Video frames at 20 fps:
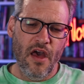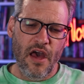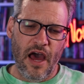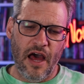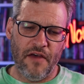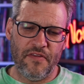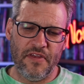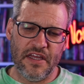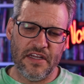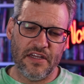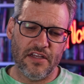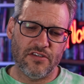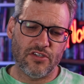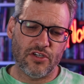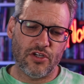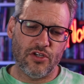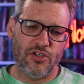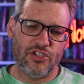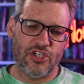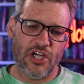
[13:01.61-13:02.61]
And I think it does
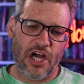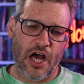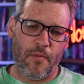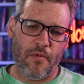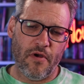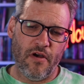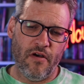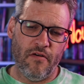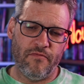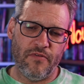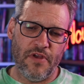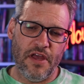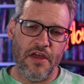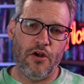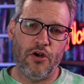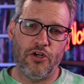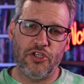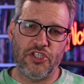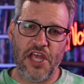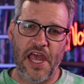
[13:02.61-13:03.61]
a good job of
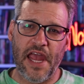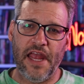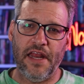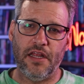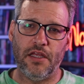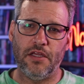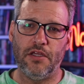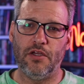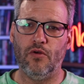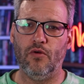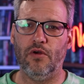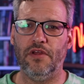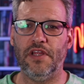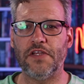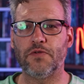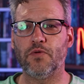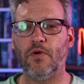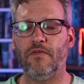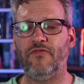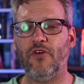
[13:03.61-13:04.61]
entertaining you, and
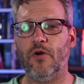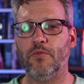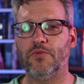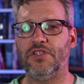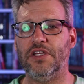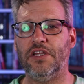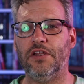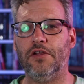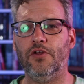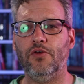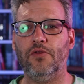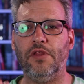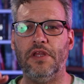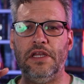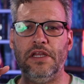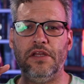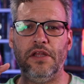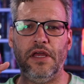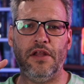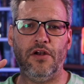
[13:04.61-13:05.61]
that's what films need to do. They
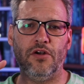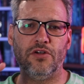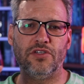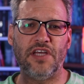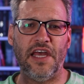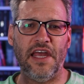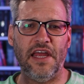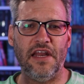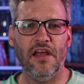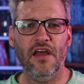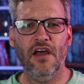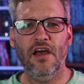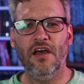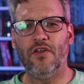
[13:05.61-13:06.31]
need to entertain.